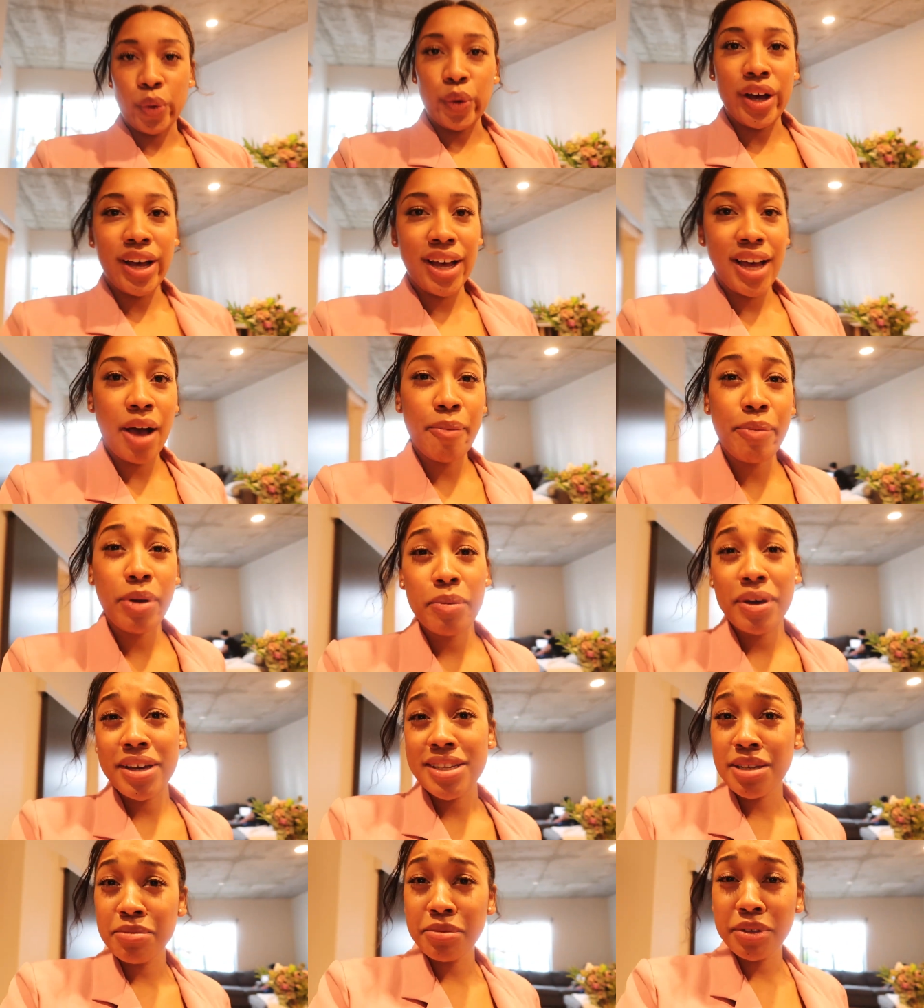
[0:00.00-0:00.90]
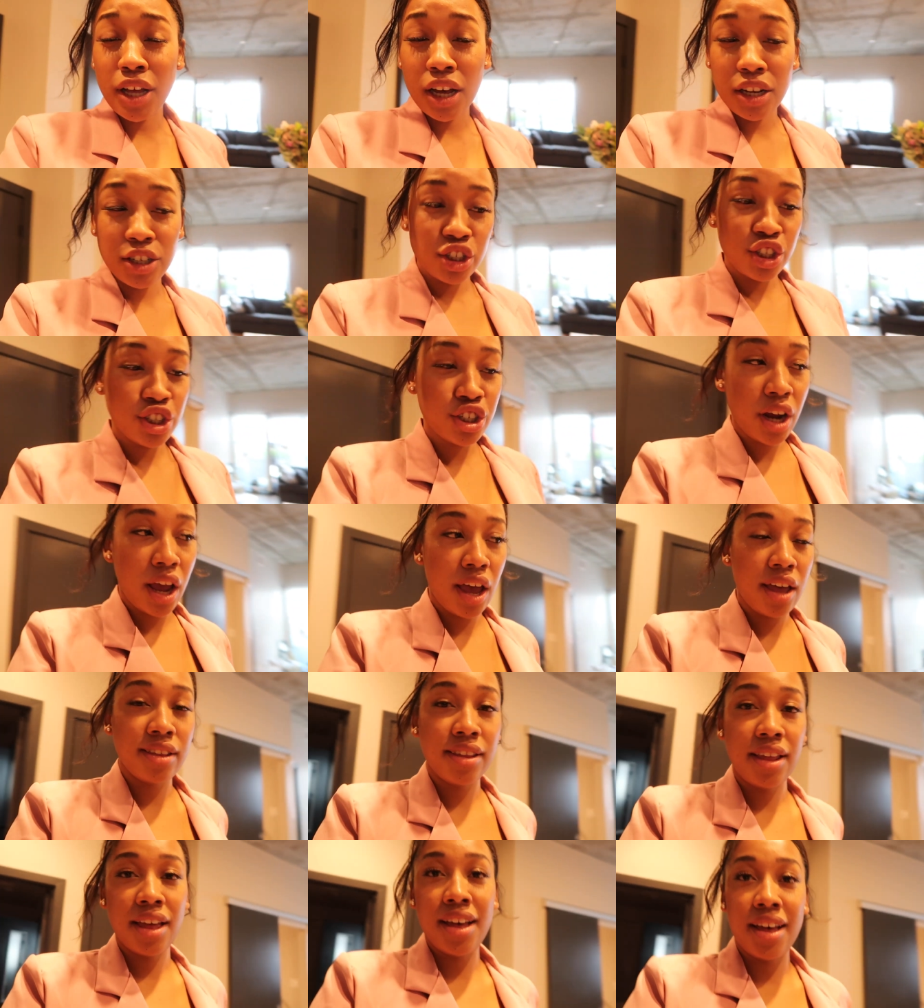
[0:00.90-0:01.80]
I'm gonna make some lunch
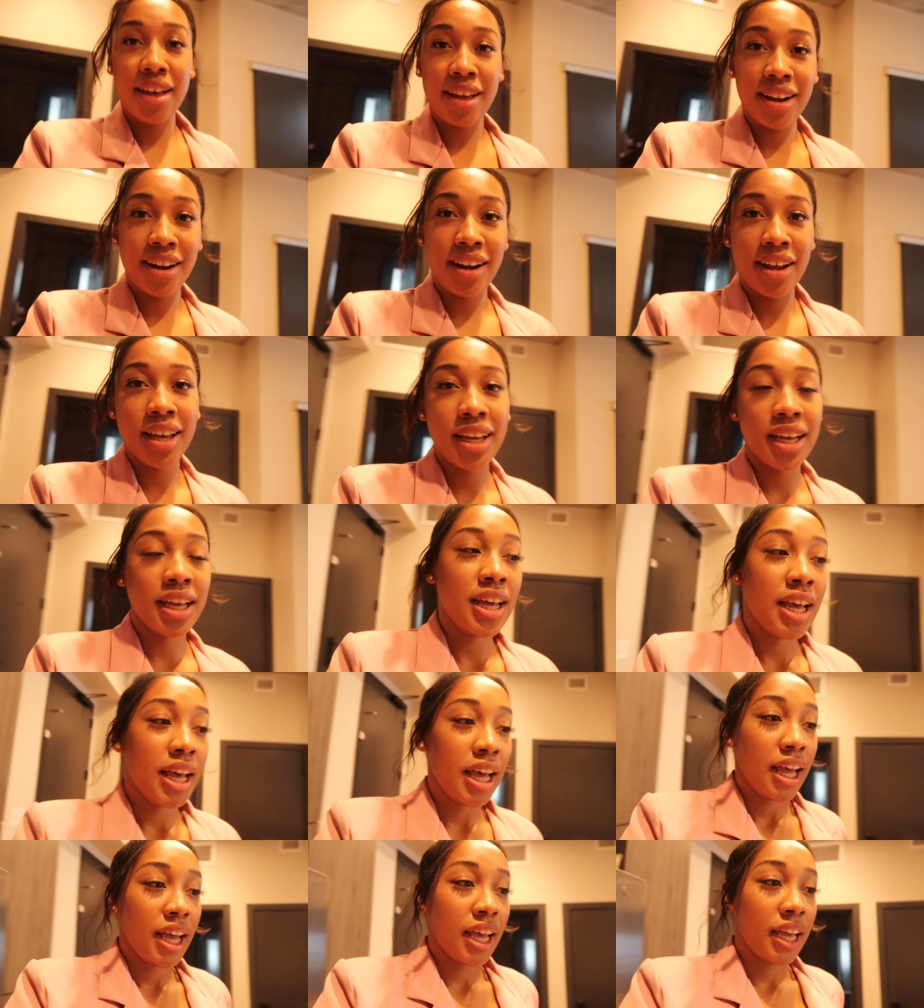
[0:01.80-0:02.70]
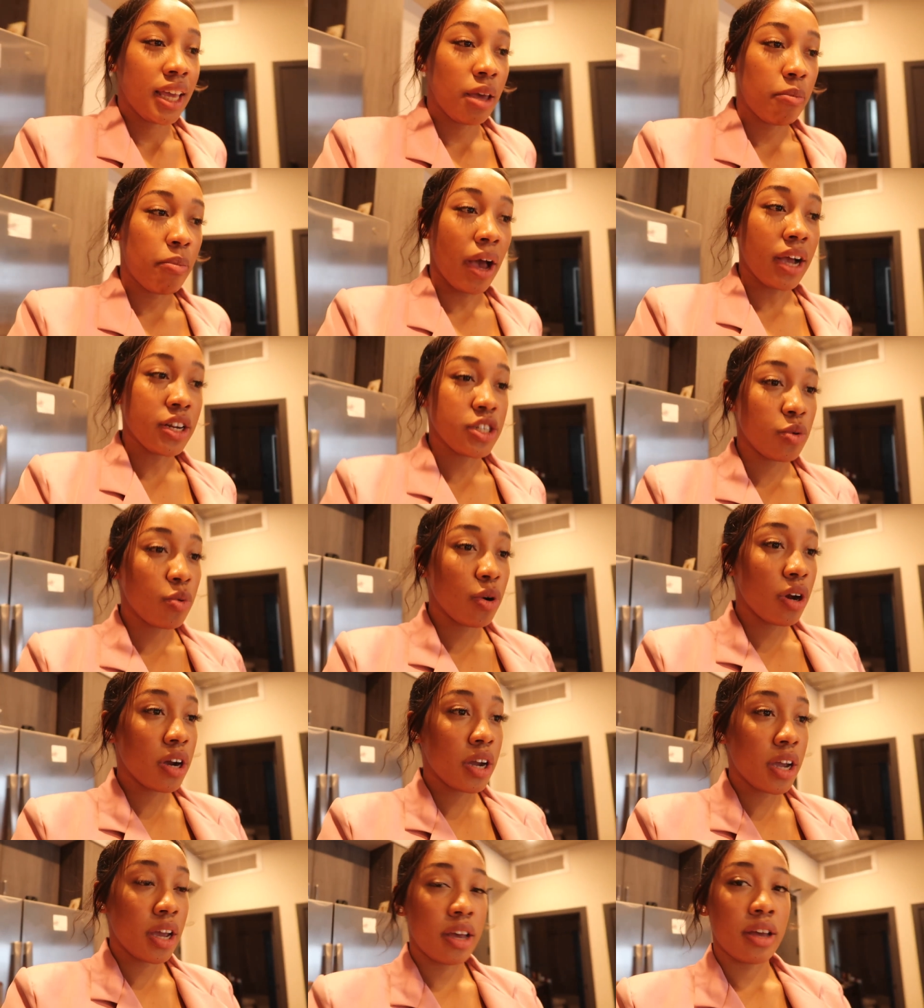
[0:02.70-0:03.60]
and then get back to
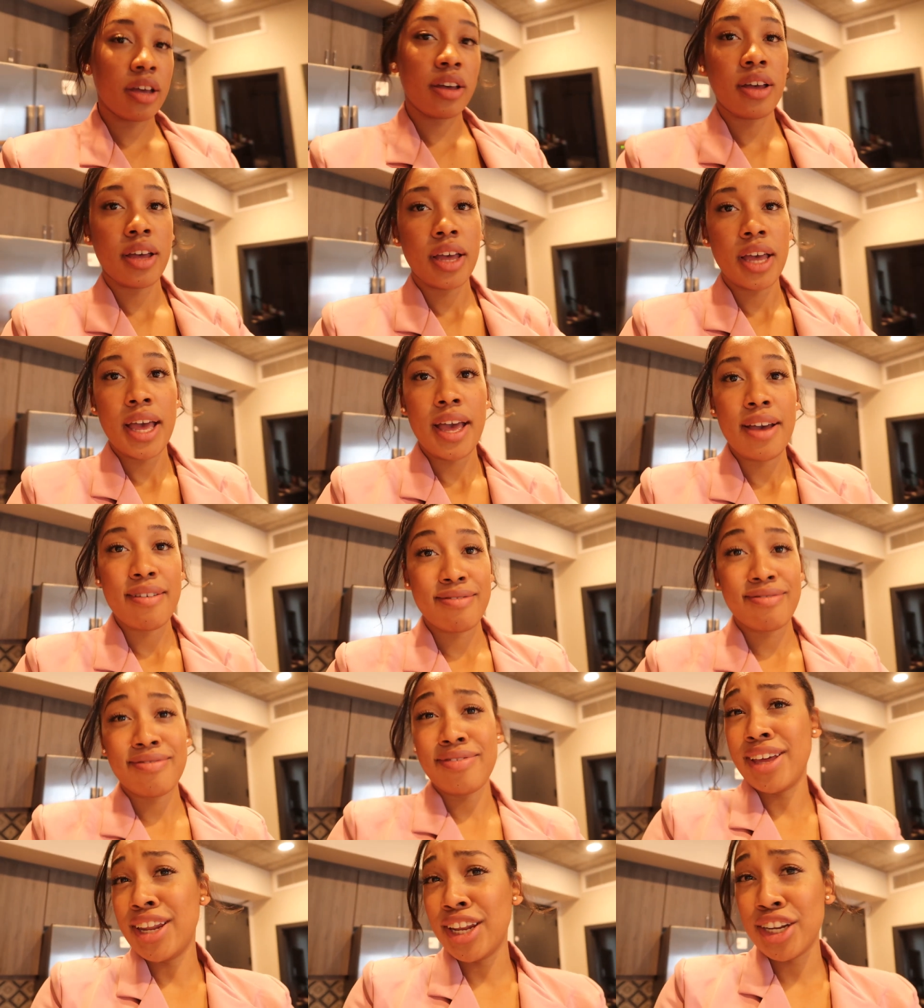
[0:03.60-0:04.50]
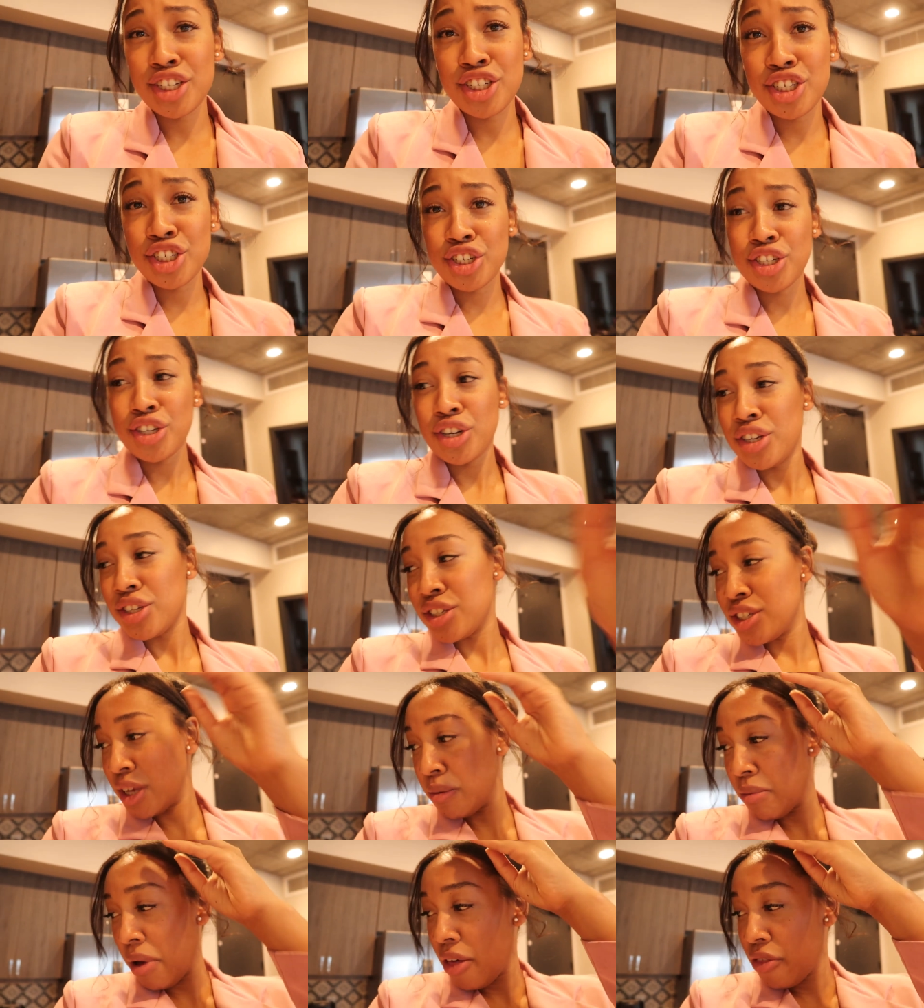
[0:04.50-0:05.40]
work, finish
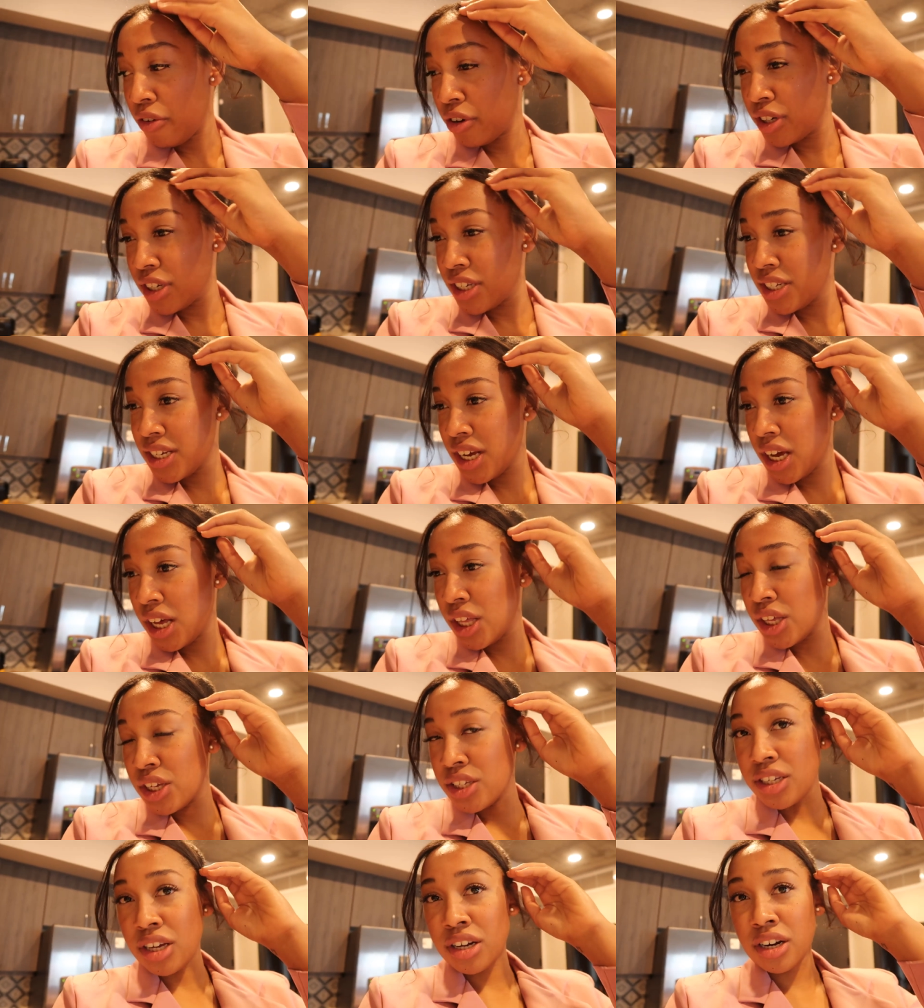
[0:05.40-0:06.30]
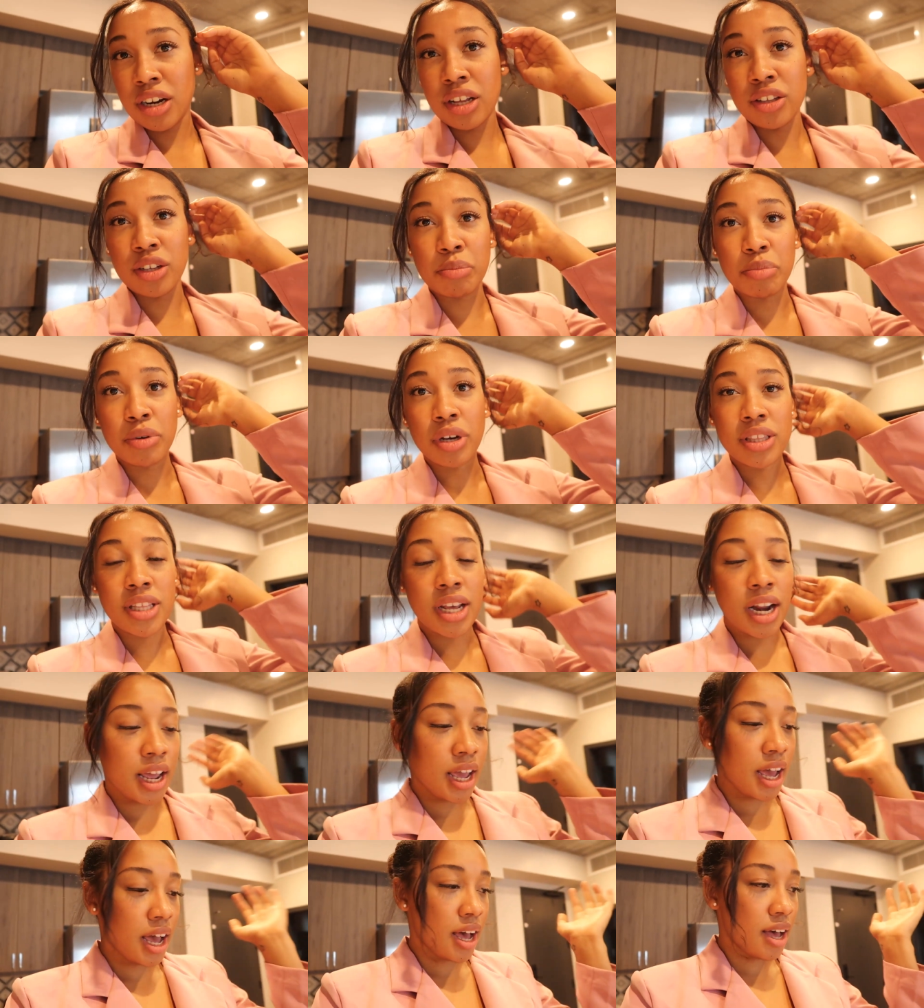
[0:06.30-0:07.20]
some other details on another book that
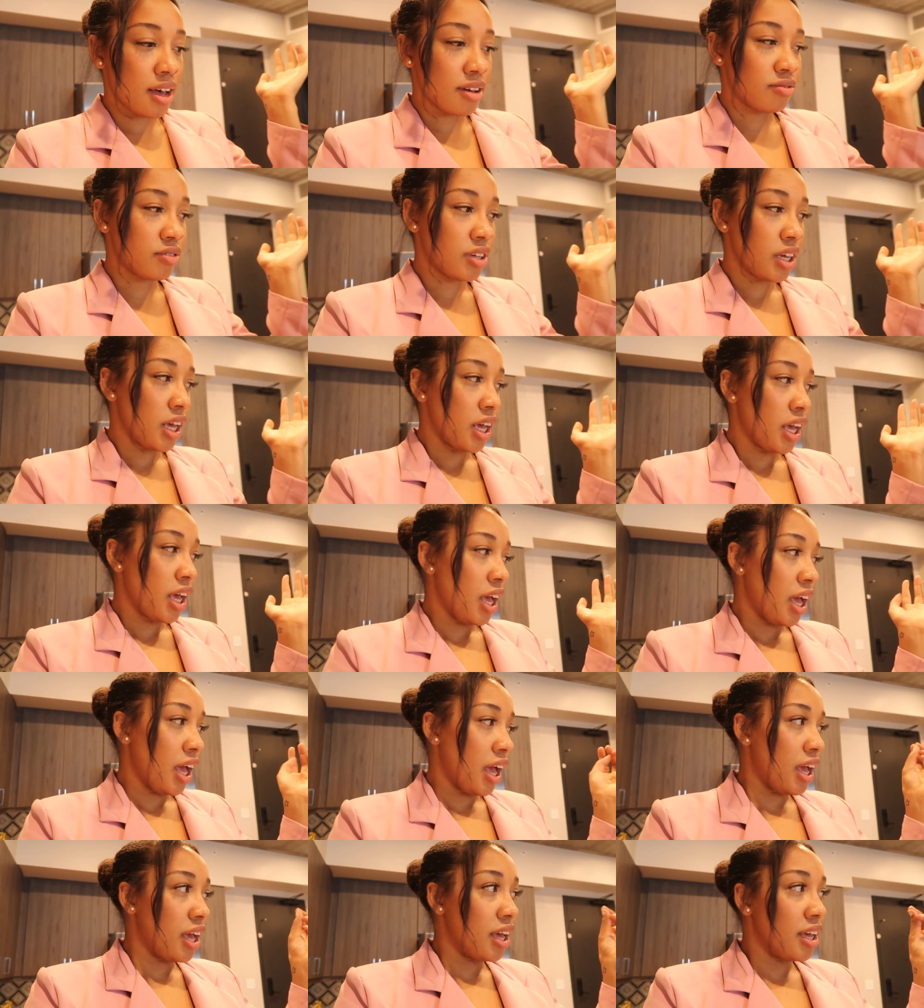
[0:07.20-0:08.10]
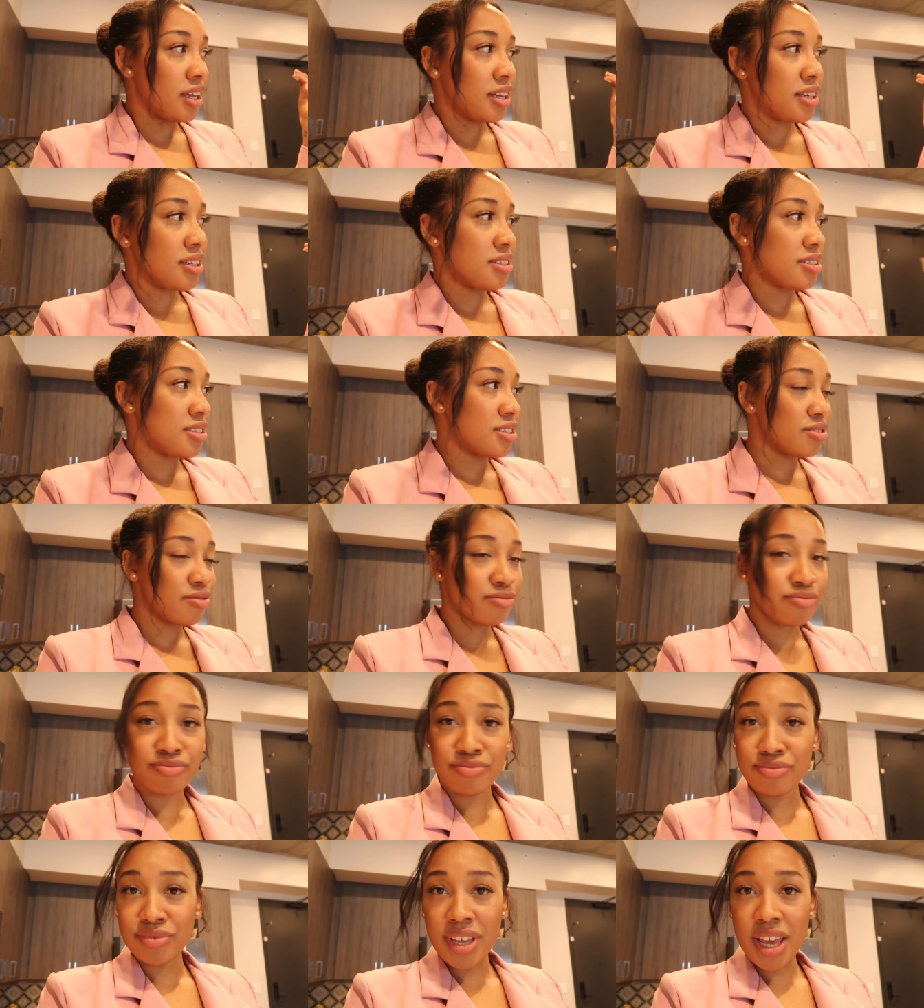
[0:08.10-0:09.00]
I have, and
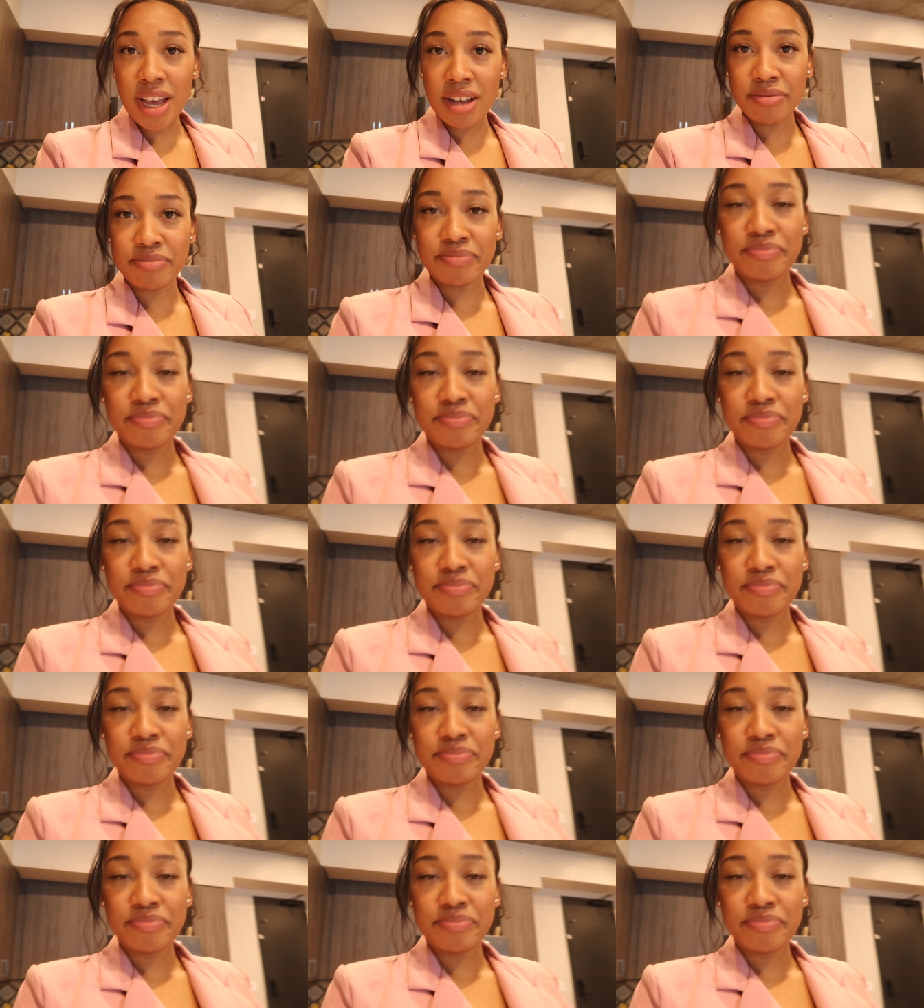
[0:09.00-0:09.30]
yeah.